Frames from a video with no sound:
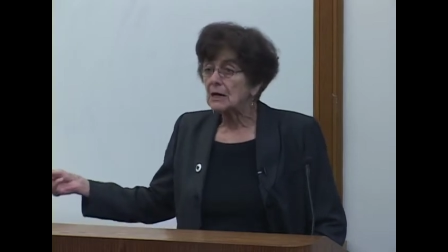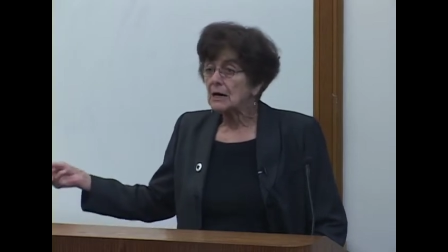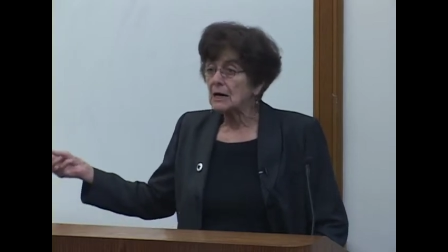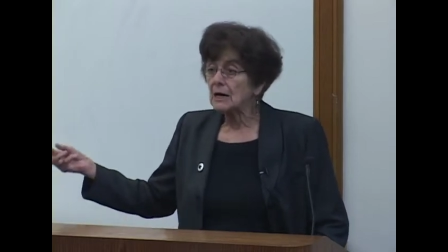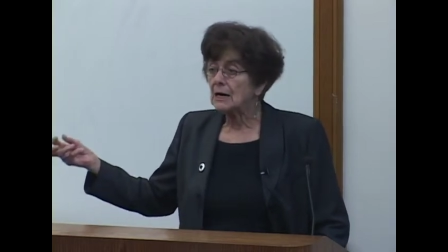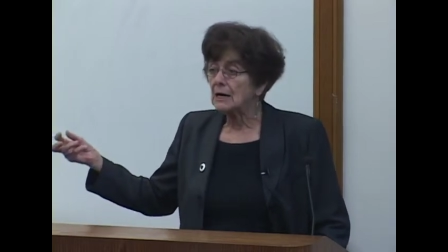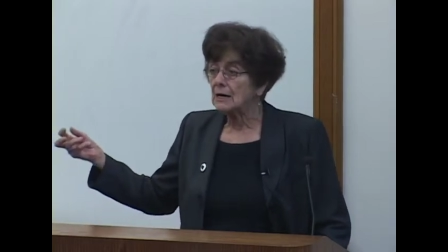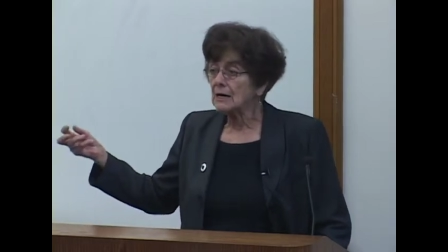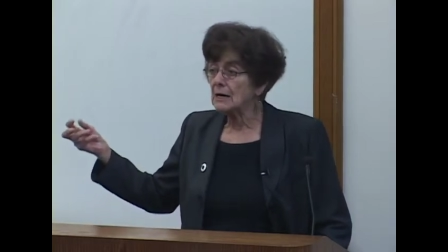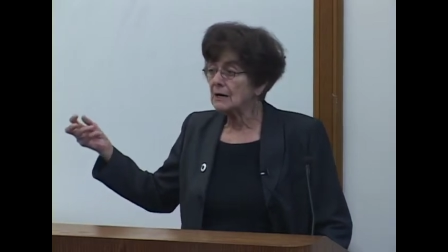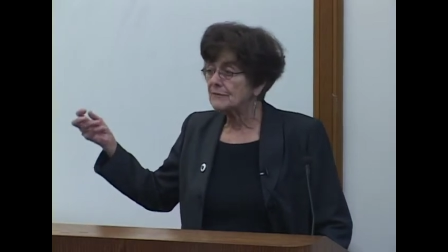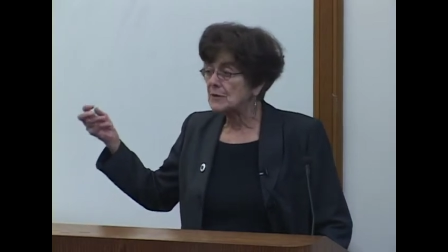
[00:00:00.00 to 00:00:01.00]

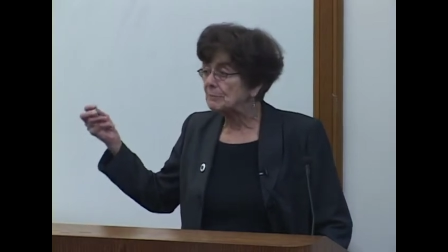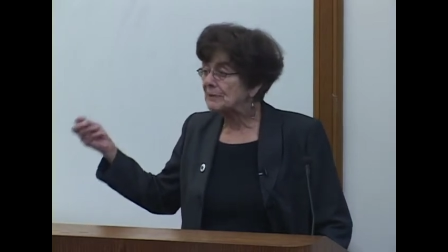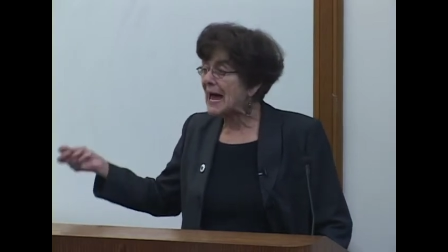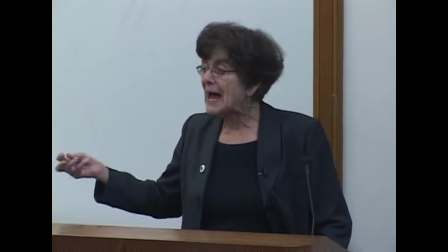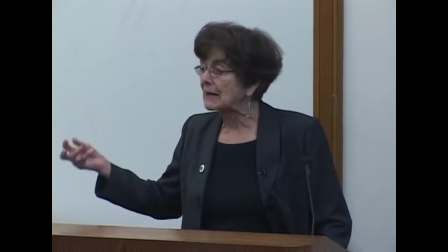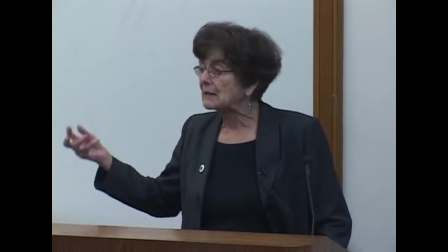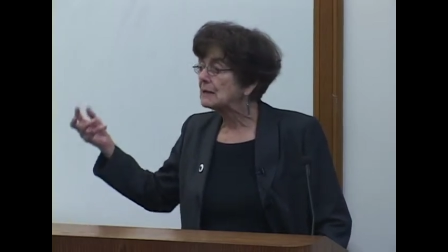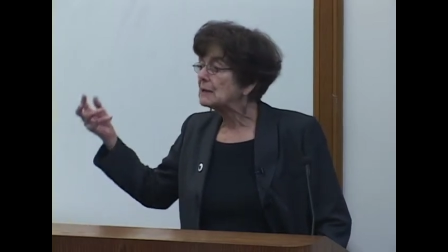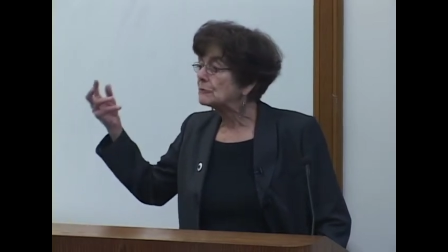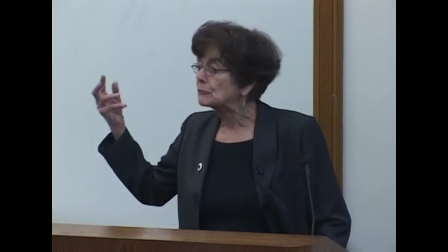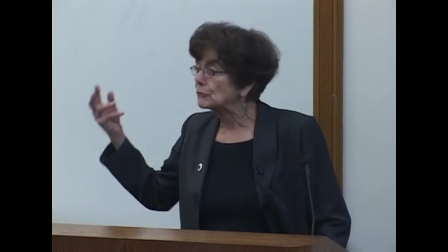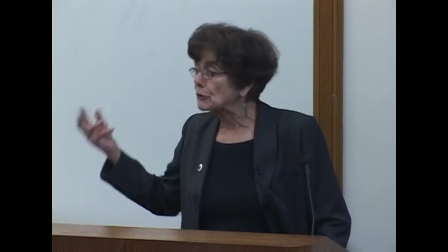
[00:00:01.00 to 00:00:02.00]
of the black
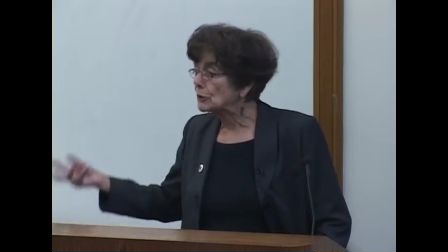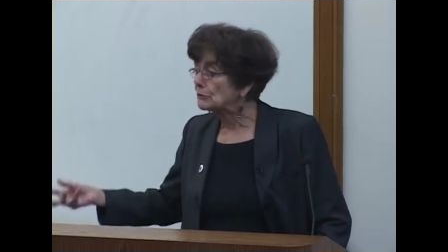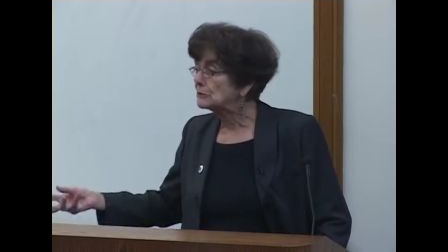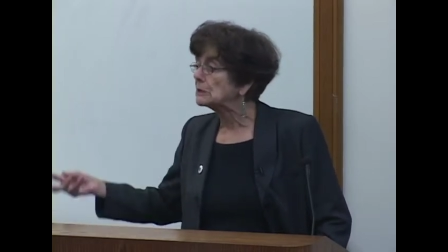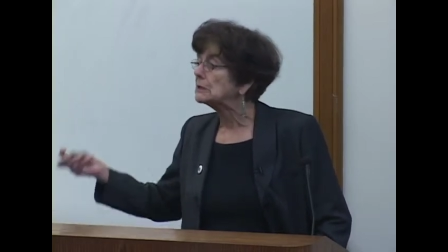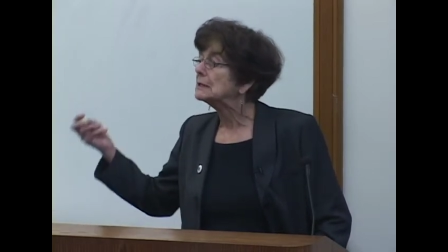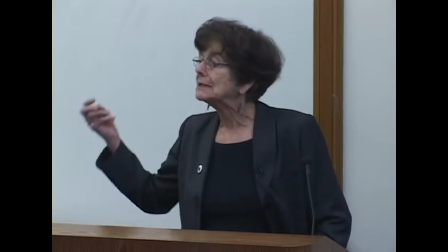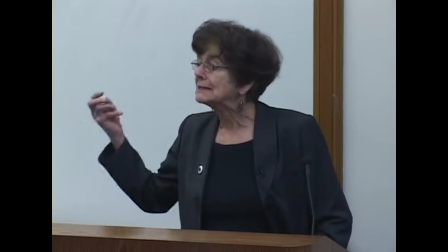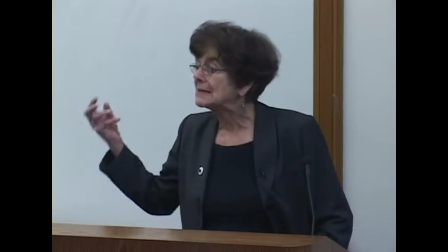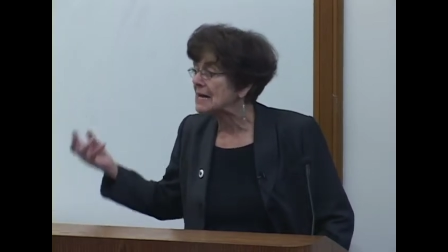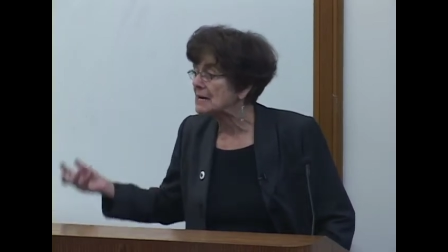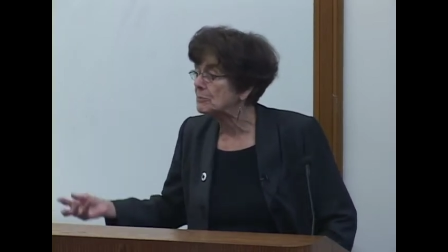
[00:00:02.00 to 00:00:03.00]
rural
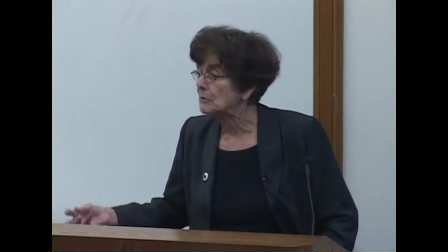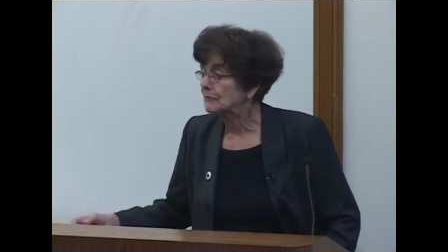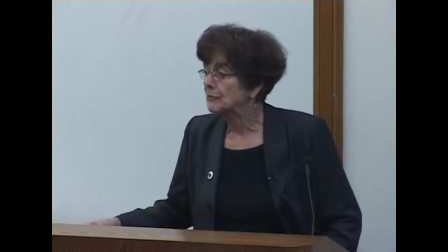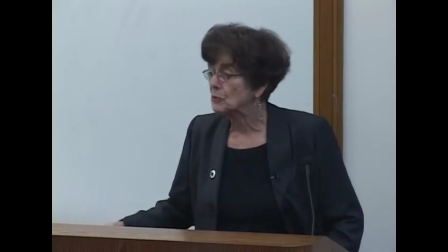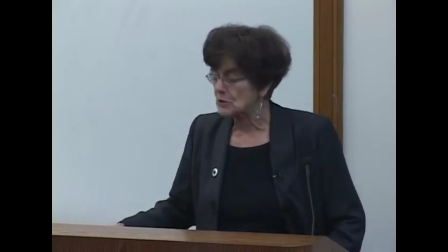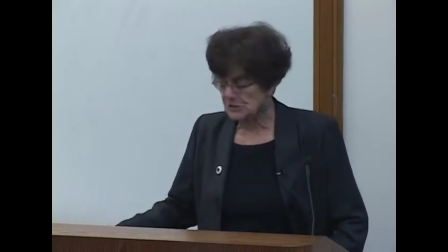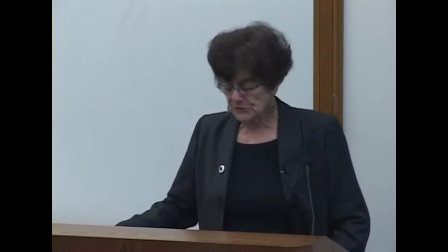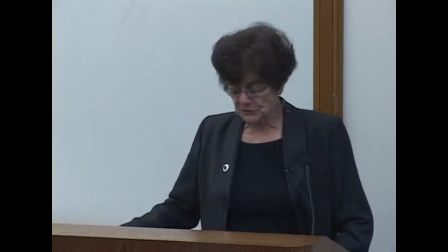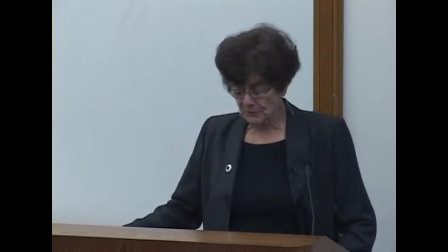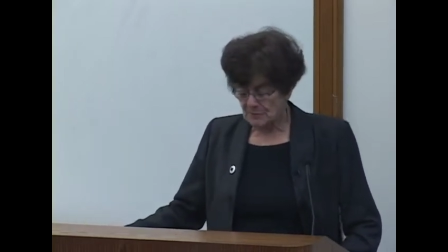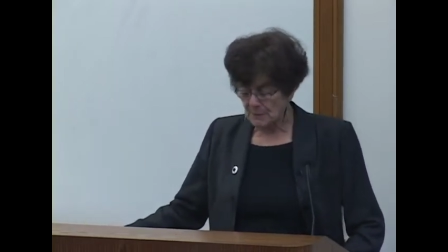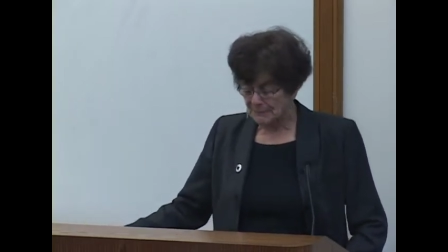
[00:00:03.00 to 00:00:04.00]
labor force
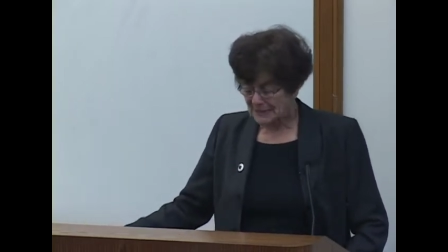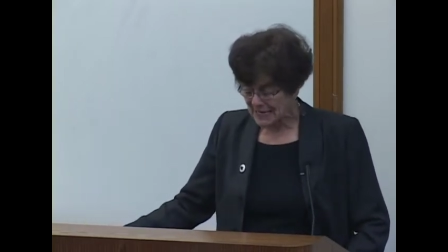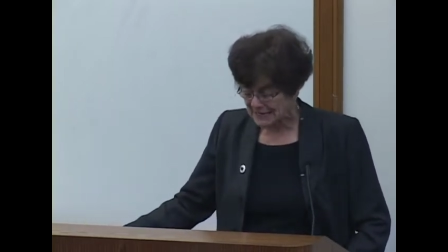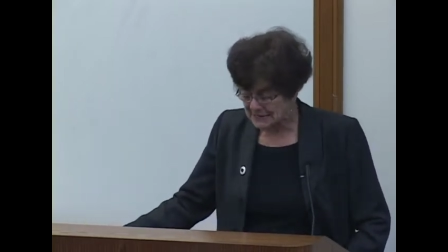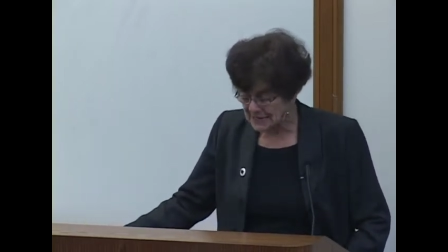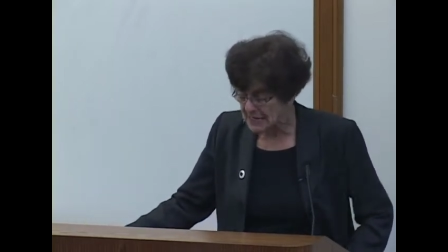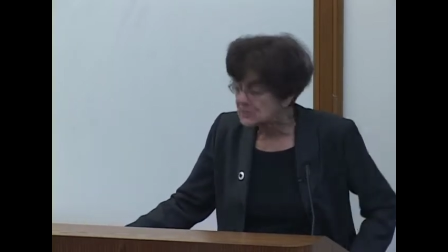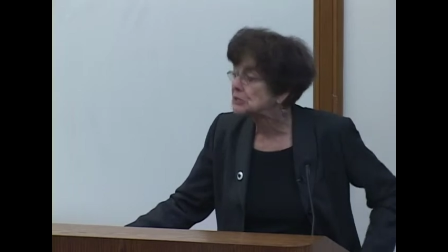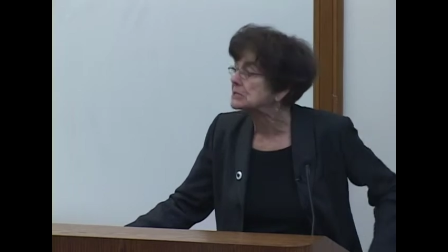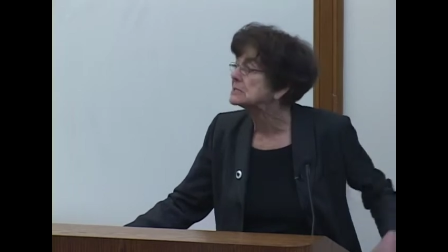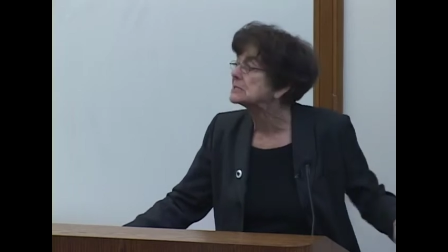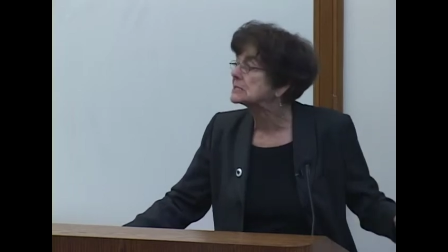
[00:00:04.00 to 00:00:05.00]
from the
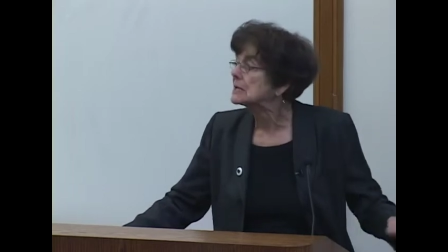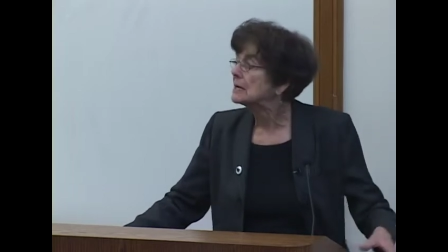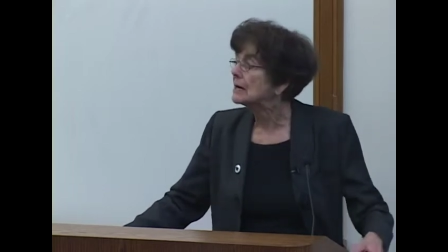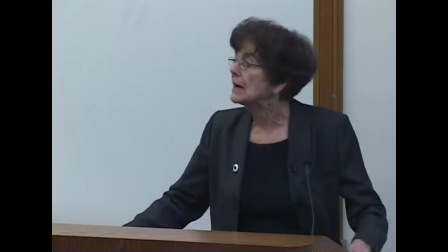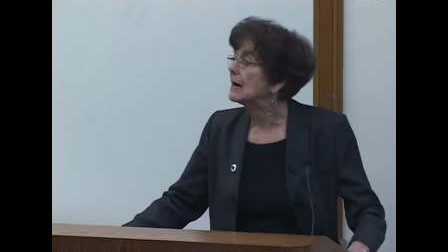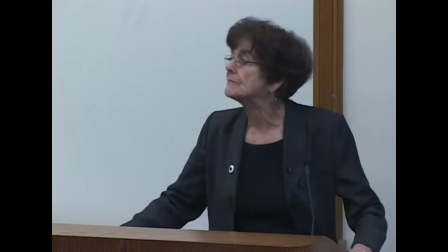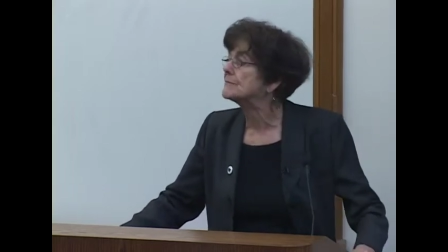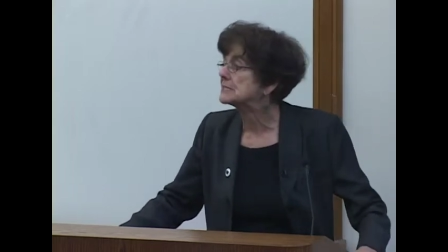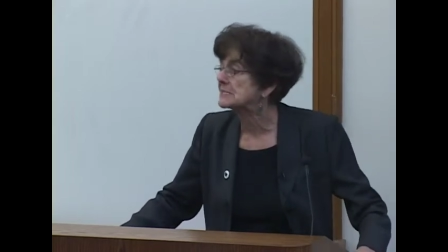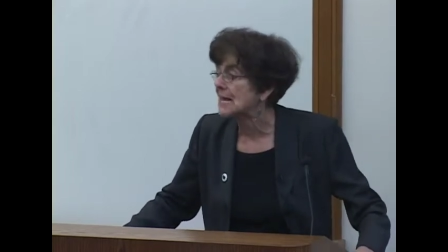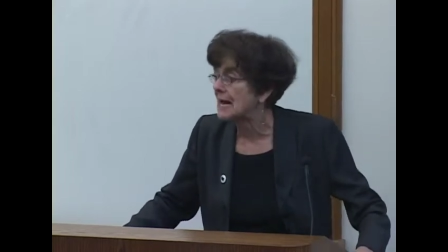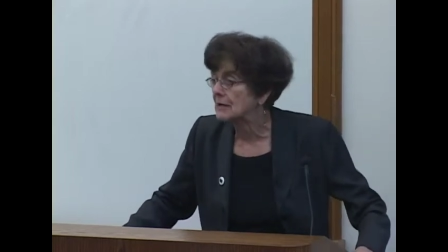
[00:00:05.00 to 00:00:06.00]
plantations of the
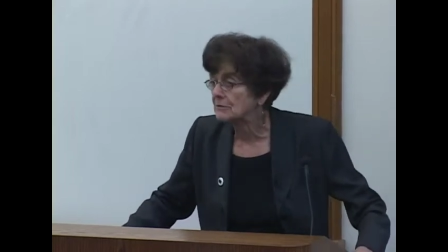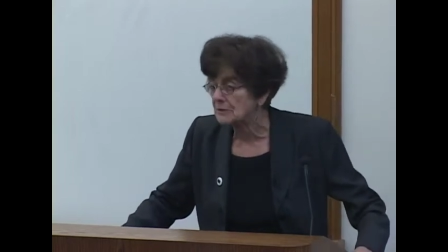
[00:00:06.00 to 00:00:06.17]
South.